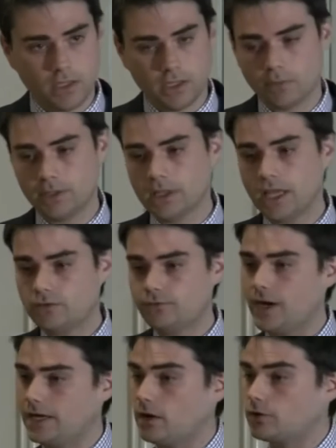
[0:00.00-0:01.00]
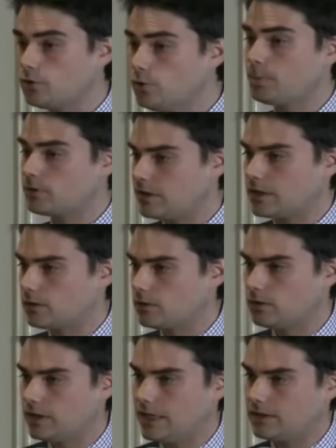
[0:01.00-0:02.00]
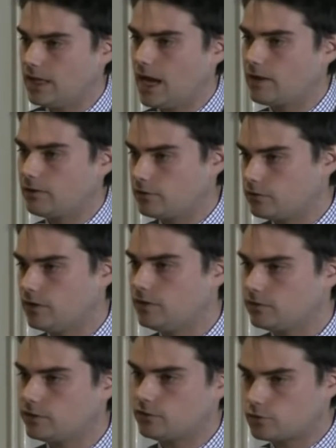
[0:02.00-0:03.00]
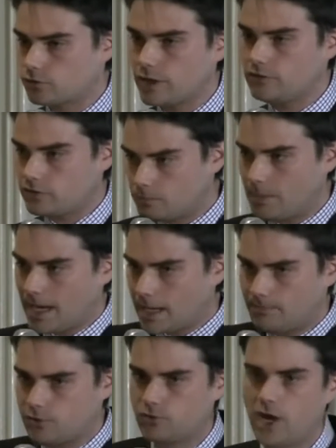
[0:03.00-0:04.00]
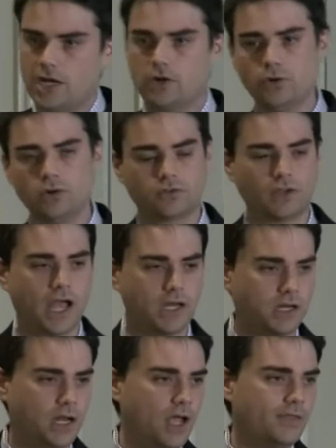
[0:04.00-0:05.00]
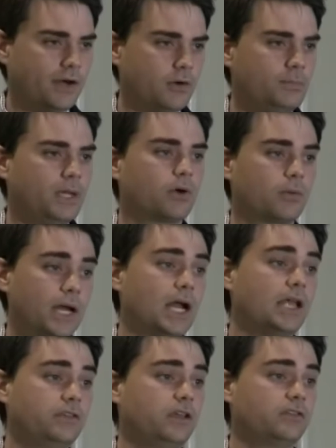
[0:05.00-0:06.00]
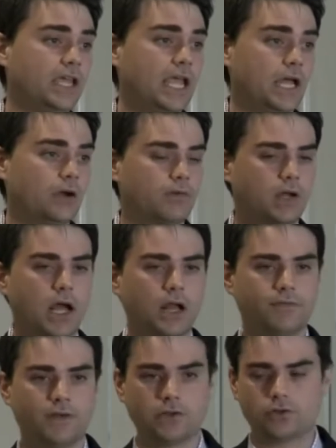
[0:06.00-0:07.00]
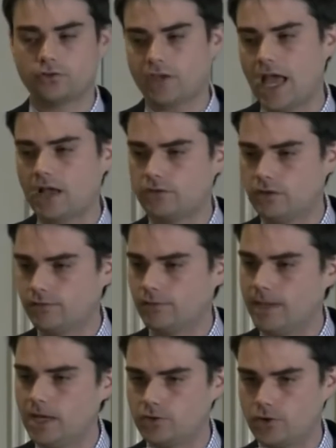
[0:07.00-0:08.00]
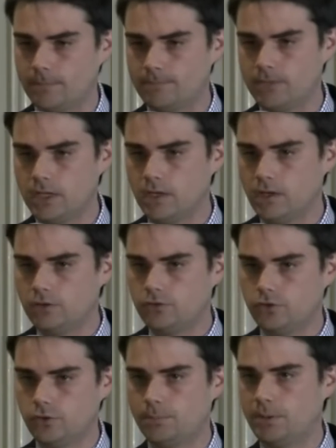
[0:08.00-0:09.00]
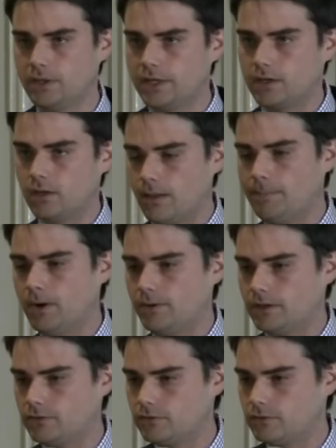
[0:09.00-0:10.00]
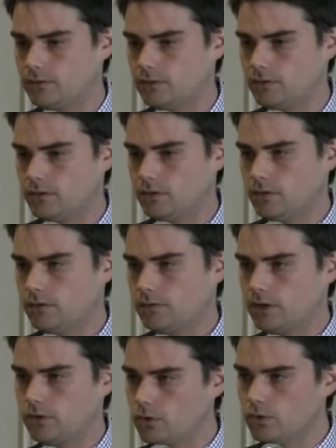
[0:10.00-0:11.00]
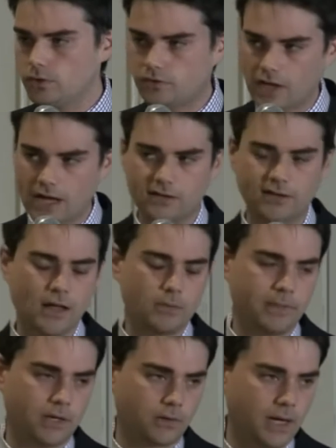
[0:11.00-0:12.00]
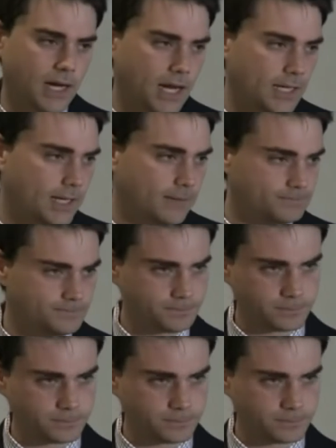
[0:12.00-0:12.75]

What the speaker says: You know, we'd like to find out who particularly at the IRS did this. Let's trace this back up the chain. Who decided that it would be a great idea to hand over confidential tax information to political opponents? Right? Who decided that that would be a great idea?